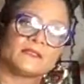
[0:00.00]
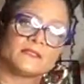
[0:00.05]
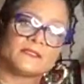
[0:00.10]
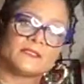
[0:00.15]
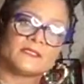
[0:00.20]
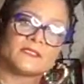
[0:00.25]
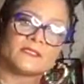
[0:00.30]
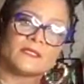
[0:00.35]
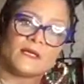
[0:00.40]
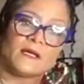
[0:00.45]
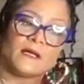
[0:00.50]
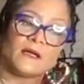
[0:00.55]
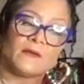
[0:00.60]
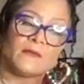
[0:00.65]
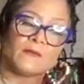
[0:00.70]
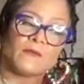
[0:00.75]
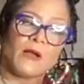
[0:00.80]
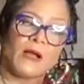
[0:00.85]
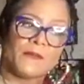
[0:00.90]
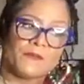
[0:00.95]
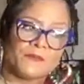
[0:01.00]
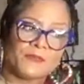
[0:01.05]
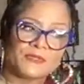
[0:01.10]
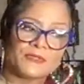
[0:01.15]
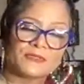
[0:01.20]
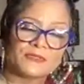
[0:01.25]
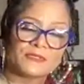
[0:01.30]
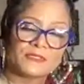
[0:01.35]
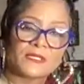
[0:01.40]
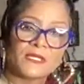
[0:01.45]
the um,
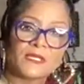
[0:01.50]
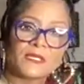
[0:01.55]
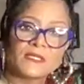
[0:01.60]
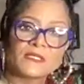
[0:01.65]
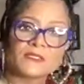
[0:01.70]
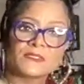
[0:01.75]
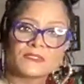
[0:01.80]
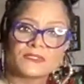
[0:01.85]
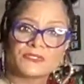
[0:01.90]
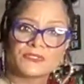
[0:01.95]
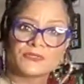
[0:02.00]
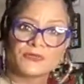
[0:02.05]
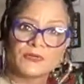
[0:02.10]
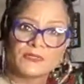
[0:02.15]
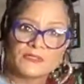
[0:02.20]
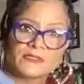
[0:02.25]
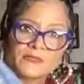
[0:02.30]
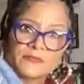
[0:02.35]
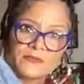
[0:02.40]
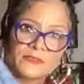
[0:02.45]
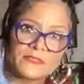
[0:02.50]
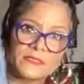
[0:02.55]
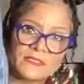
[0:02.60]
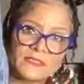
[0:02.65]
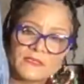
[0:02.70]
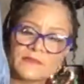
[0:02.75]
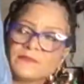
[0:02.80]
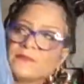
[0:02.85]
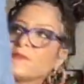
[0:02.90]
rompers, the short ones